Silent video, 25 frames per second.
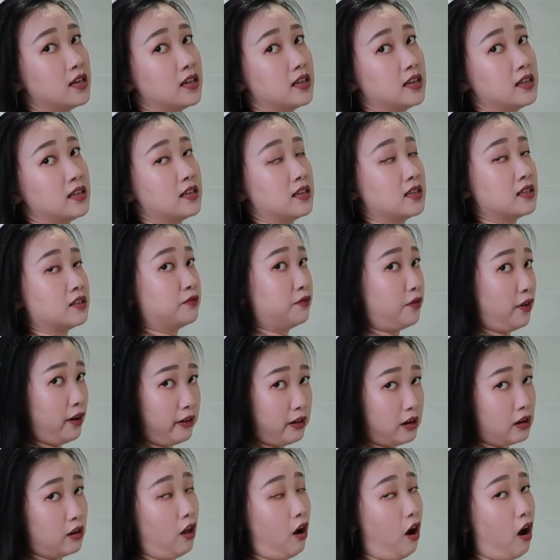it is
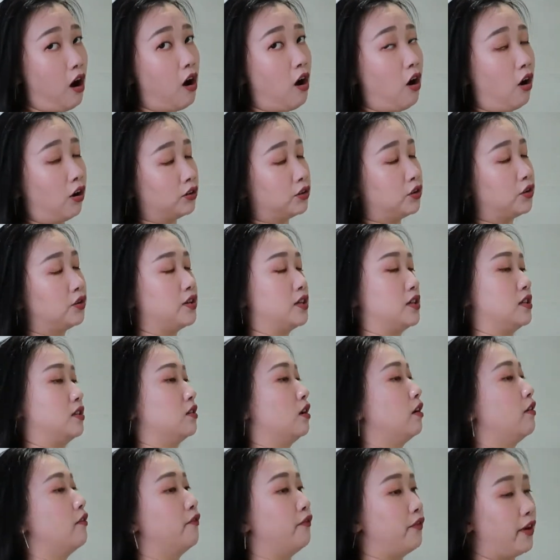very long, although it's
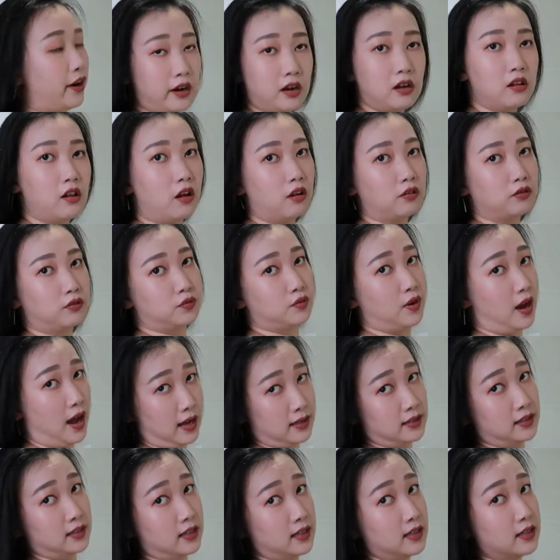not very long to
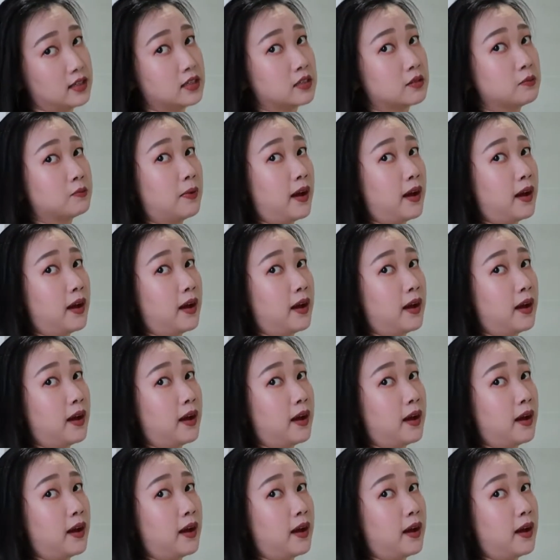others,